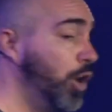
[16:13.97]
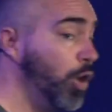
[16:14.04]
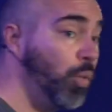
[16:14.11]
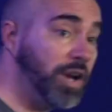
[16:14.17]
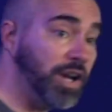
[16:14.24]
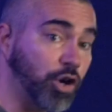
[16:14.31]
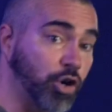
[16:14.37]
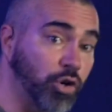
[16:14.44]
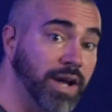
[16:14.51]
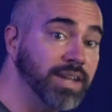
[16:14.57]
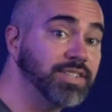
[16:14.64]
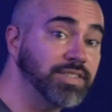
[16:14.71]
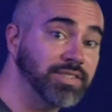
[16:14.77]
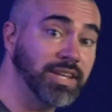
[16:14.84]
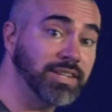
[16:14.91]
when a
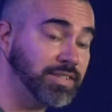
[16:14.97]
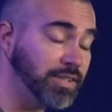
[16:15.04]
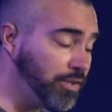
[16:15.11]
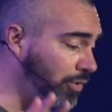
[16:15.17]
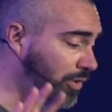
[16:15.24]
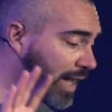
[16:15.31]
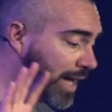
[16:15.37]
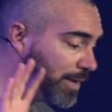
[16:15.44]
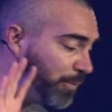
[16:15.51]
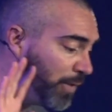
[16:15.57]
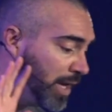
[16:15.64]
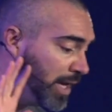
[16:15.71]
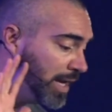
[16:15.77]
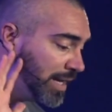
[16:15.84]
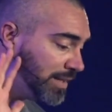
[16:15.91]
crisis hits in your life
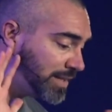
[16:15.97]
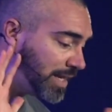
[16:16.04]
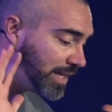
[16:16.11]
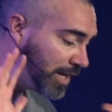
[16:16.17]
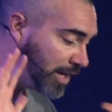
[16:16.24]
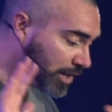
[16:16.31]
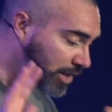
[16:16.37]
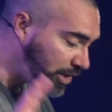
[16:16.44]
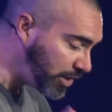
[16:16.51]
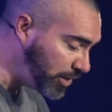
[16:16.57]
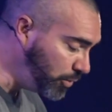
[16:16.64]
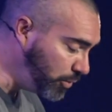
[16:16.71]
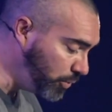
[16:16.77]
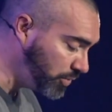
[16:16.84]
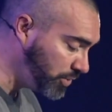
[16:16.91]
is a
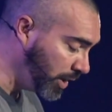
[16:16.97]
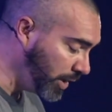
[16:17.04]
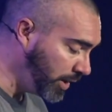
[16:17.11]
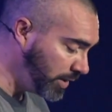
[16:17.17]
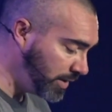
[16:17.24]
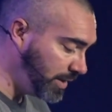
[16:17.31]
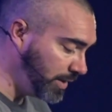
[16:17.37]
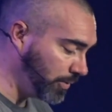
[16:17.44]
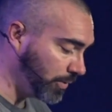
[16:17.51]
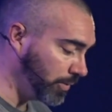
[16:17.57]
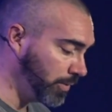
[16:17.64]
huge deal.